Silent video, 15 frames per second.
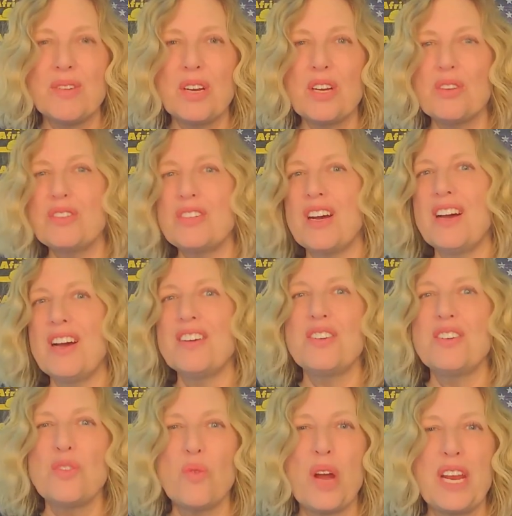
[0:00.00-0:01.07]
When it goes to
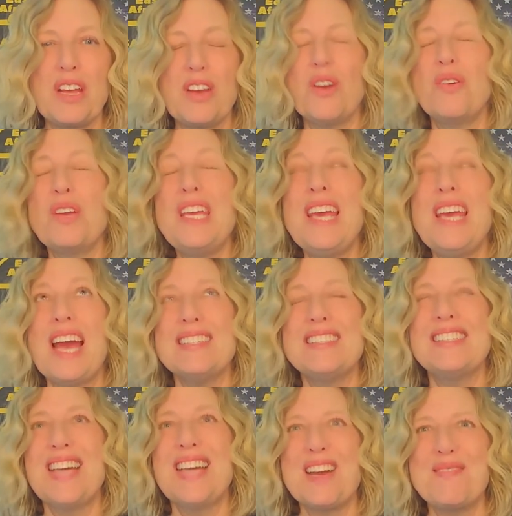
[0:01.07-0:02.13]
120, you go,
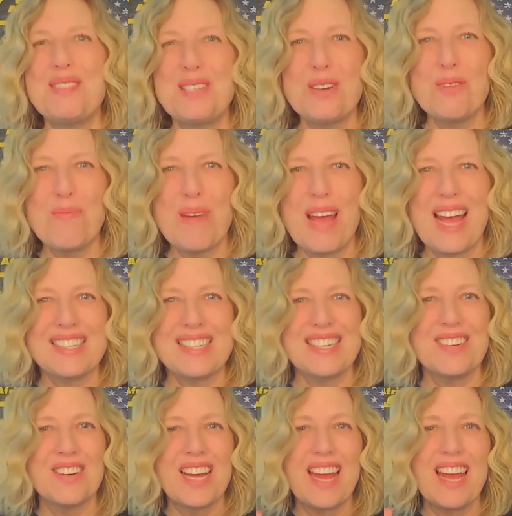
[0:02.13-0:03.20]
yes, I'm still
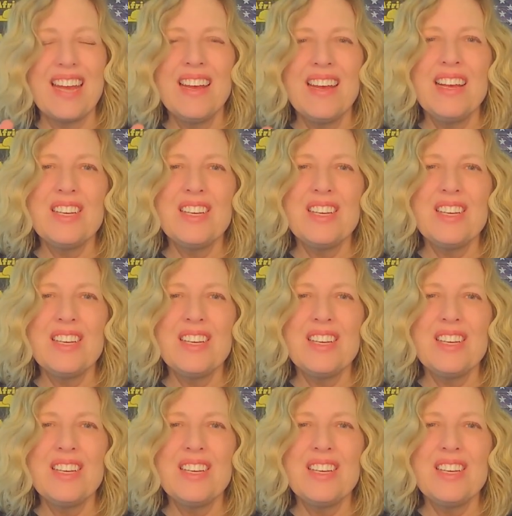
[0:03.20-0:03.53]
passing. Okay.